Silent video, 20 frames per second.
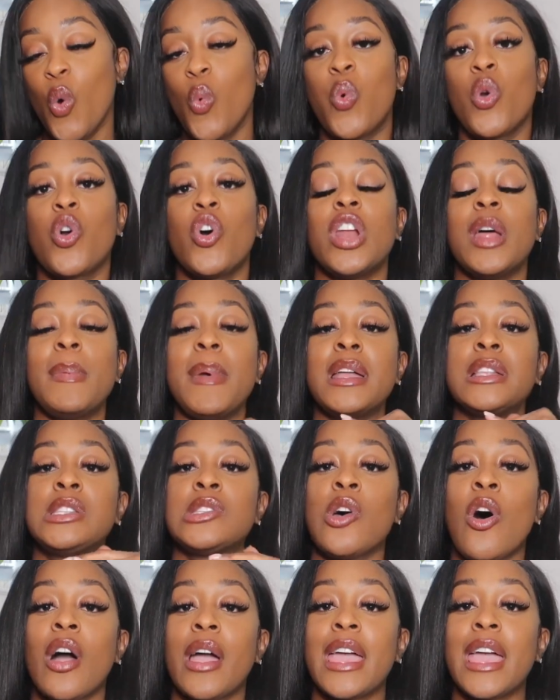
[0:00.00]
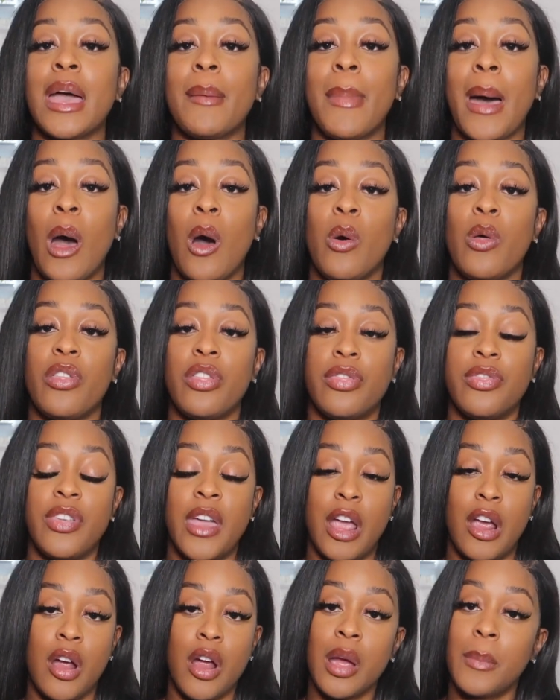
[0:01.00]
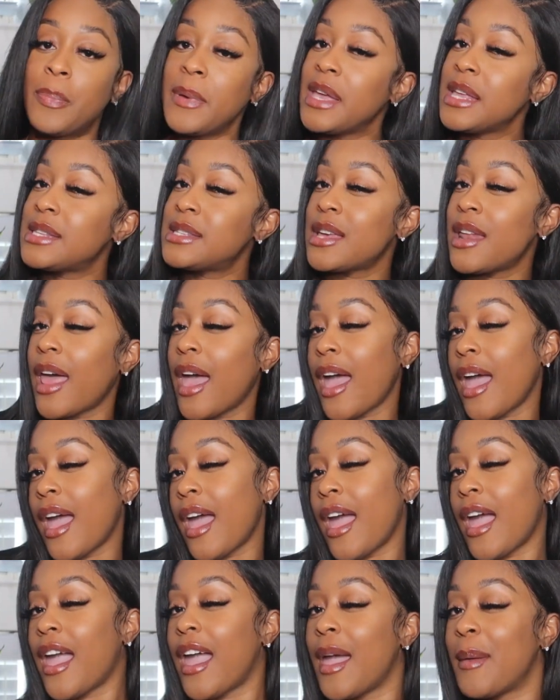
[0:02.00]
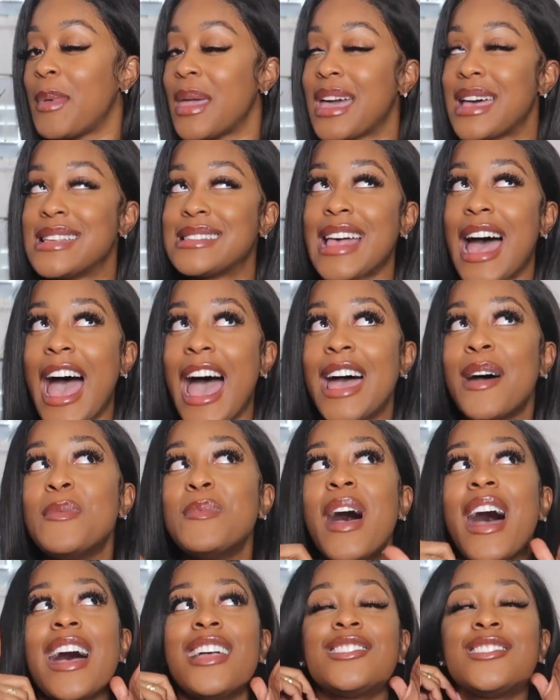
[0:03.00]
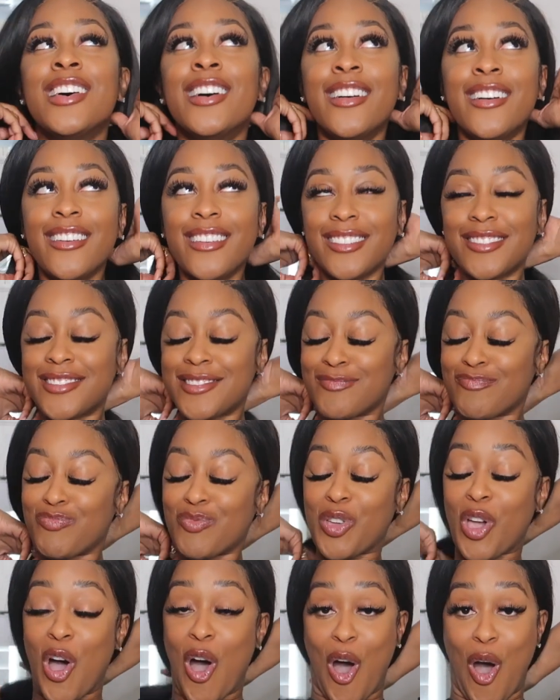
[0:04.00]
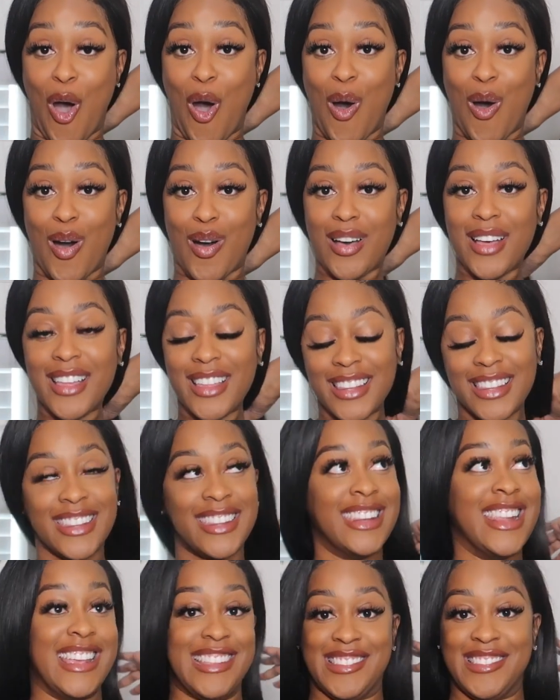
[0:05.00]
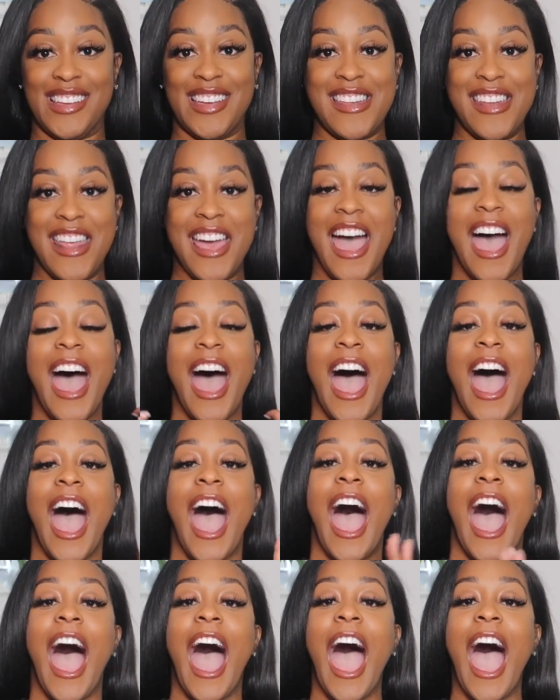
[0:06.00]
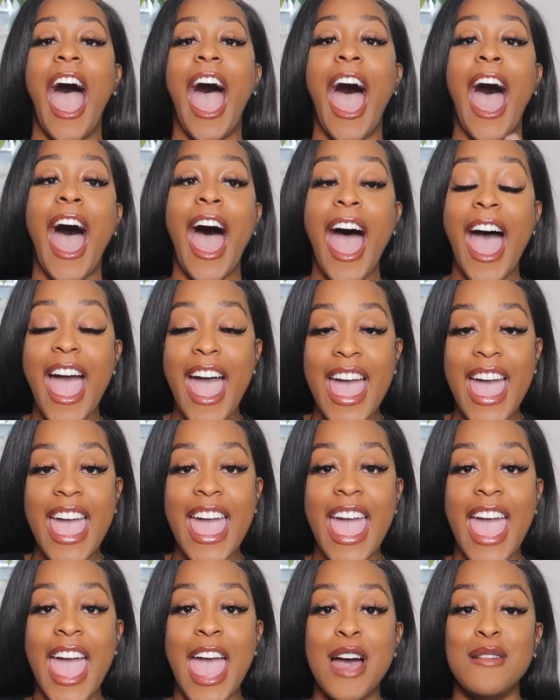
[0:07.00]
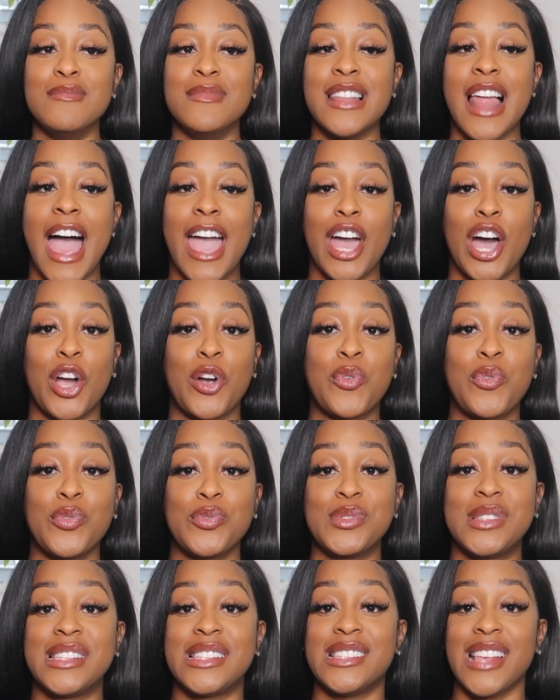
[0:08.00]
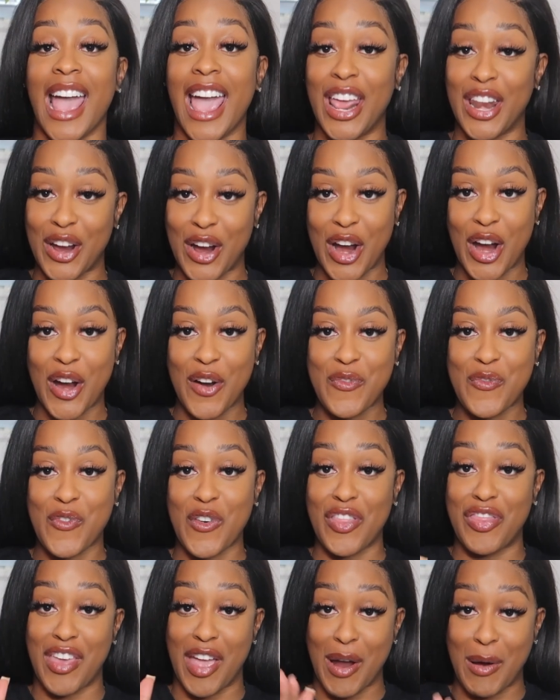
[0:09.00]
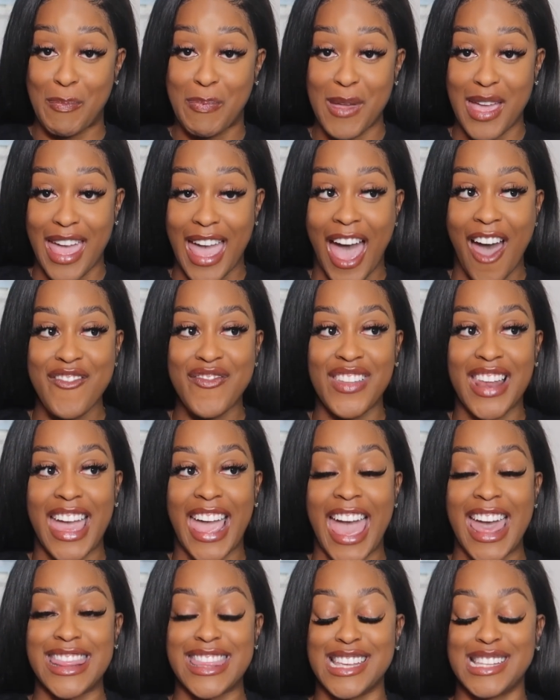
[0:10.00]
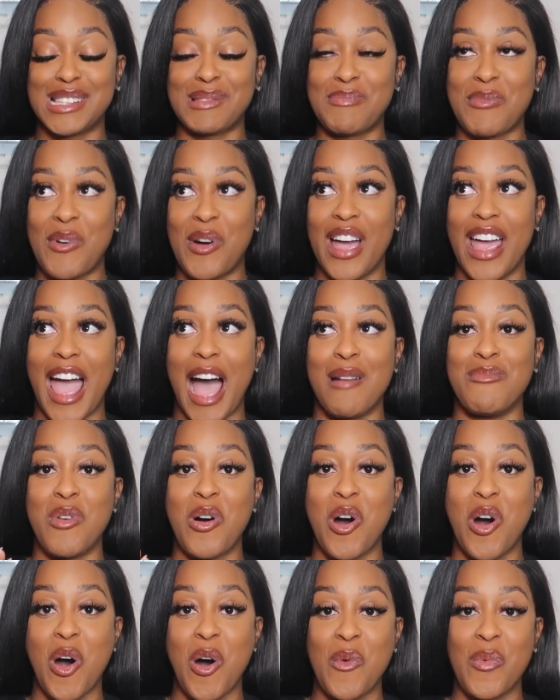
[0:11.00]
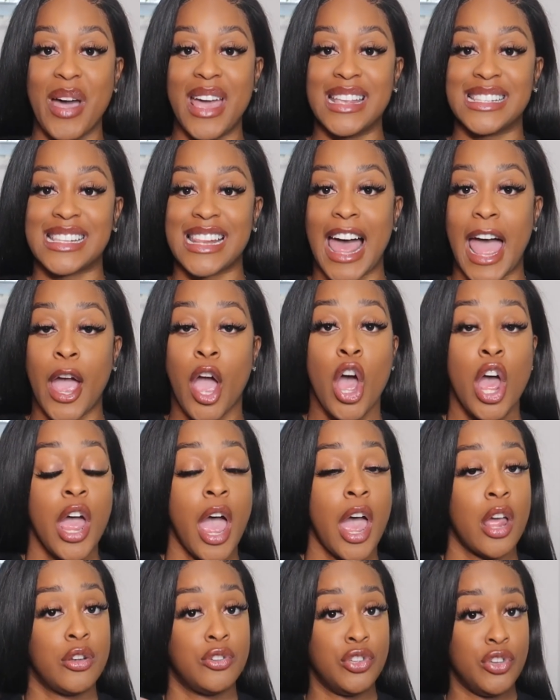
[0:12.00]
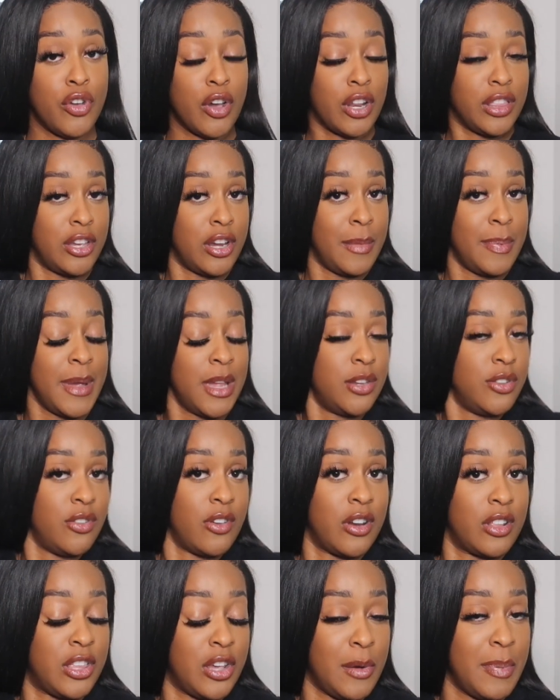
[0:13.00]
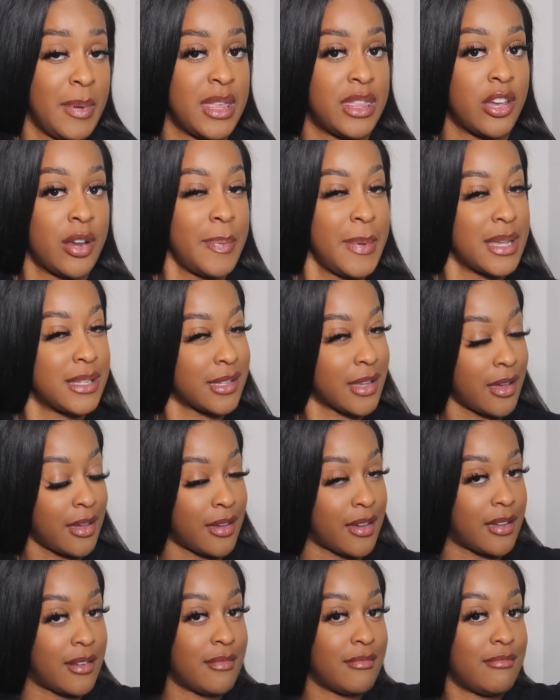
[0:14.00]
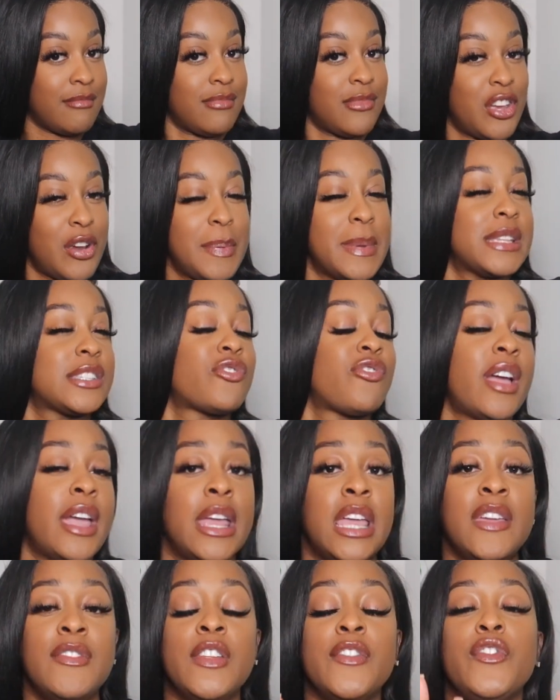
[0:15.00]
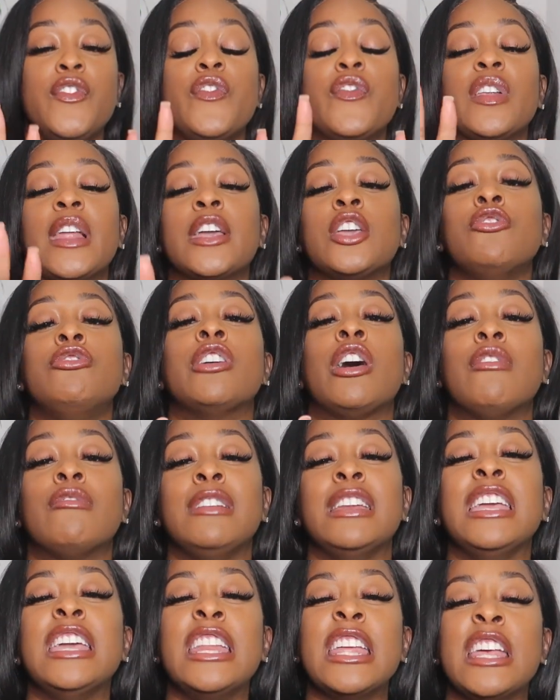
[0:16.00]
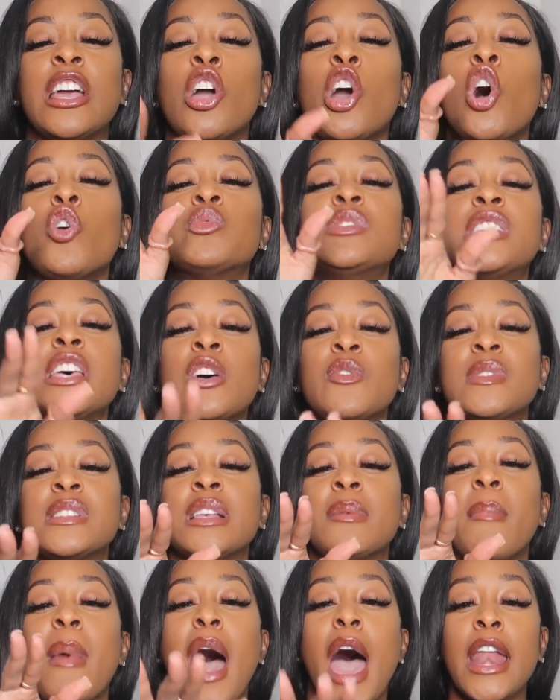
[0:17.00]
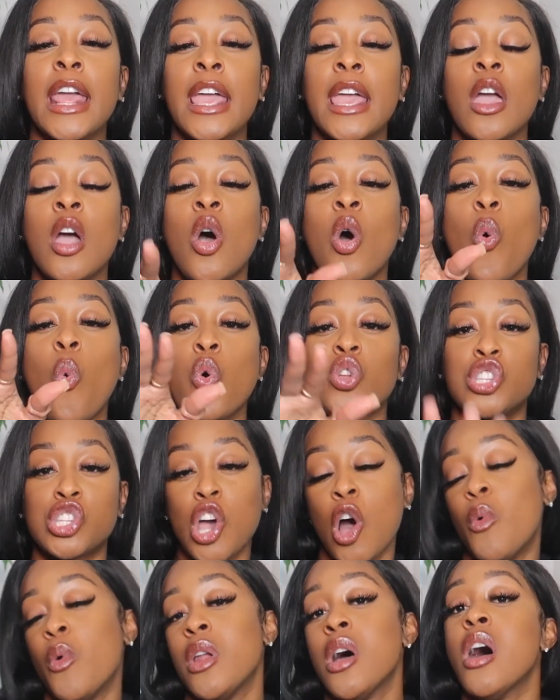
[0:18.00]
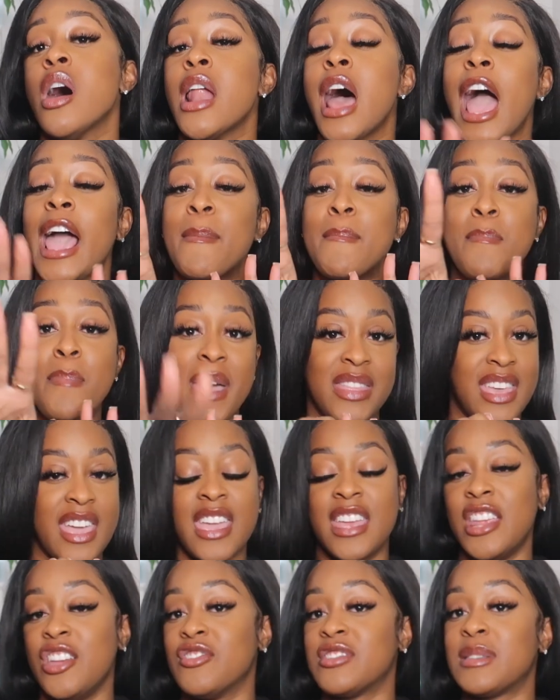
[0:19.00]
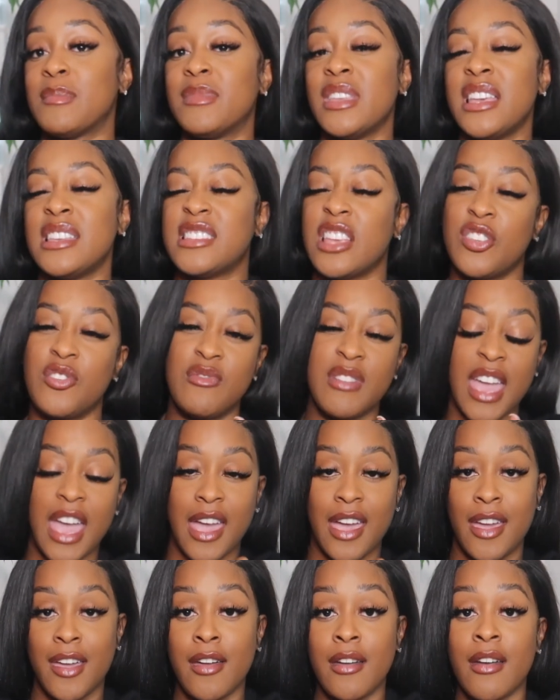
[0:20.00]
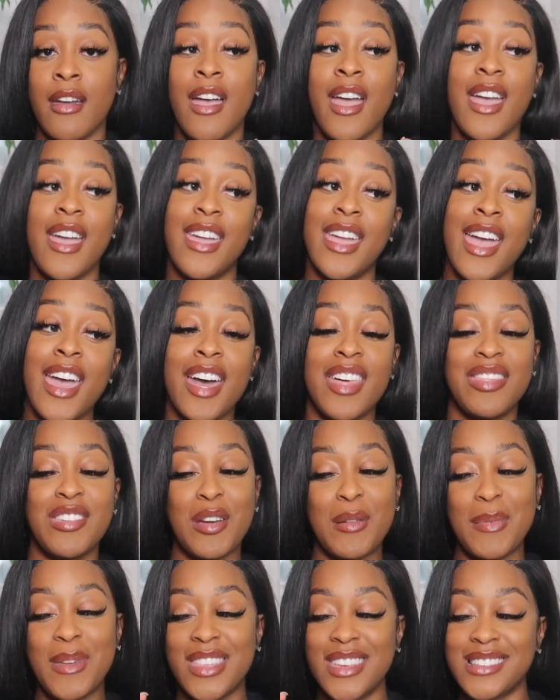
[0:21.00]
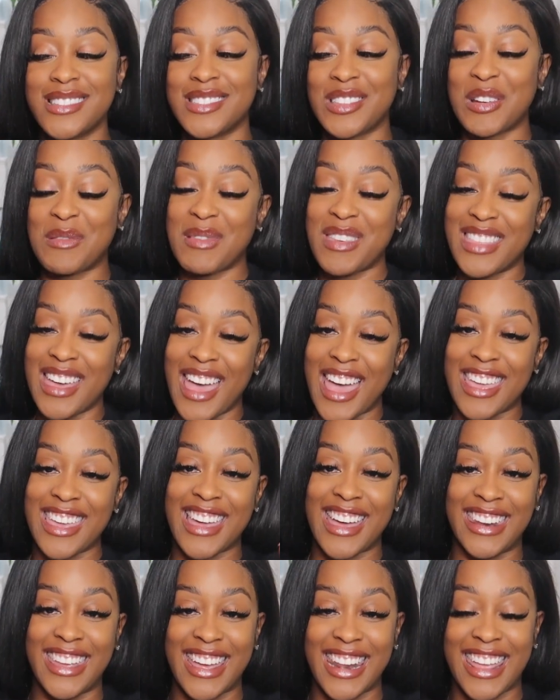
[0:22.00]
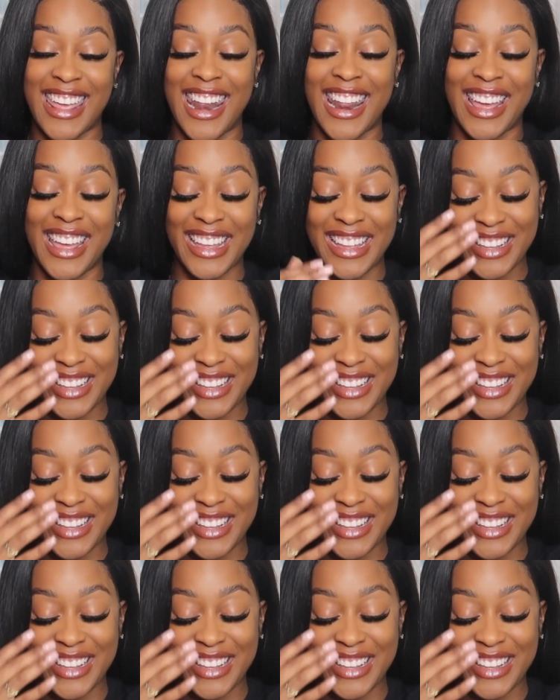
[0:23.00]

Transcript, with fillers: We're going to be talking about therapy today because I, I yo, listen, I am like a crusader for therapy. I feel like at this point, I'm always like, do you go to therapy? Do you go to therapy? Therapy is good. Therapy is great. Even if you feel like you don't need it, go tell somebody what's going on. I bet they can hear some things that you can't hear. Yeah, therapy this, therapy that, yada, yada, yada.